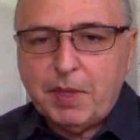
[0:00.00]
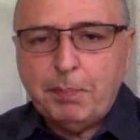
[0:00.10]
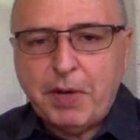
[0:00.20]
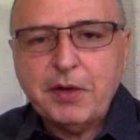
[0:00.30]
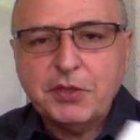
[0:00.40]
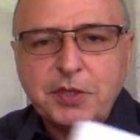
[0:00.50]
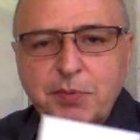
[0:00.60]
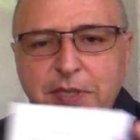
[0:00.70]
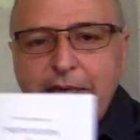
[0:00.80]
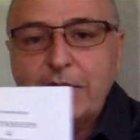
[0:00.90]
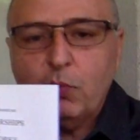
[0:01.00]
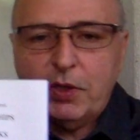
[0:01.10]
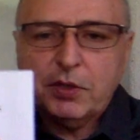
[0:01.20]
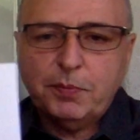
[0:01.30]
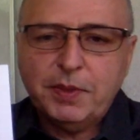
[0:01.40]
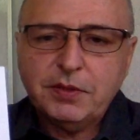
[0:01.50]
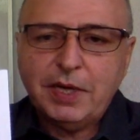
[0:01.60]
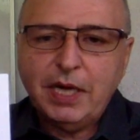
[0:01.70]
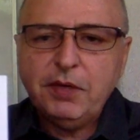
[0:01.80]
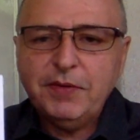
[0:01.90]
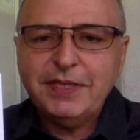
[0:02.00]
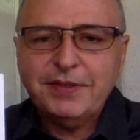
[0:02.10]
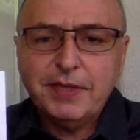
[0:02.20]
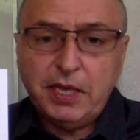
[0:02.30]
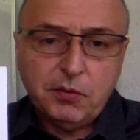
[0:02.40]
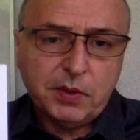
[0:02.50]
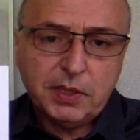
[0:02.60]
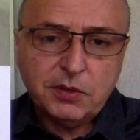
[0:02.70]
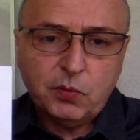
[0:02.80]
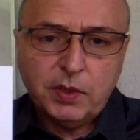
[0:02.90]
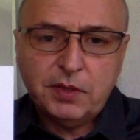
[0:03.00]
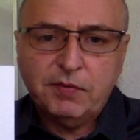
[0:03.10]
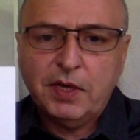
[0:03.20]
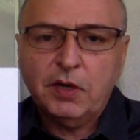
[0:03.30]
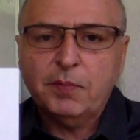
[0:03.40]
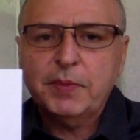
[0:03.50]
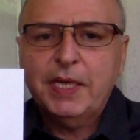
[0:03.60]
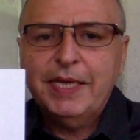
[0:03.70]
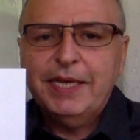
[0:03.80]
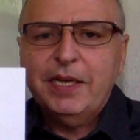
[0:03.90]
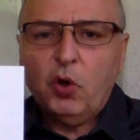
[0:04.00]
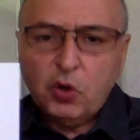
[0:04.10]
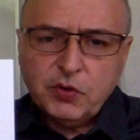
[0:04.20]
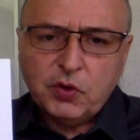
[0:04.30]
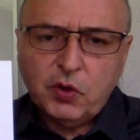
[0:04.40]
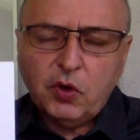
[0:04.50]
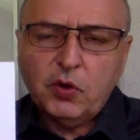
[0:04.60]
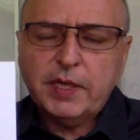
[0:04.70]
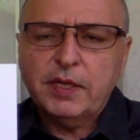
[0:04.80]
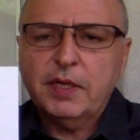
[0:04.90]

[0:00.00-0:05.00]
Partnerships and Networks, because a lot of these theories were developed also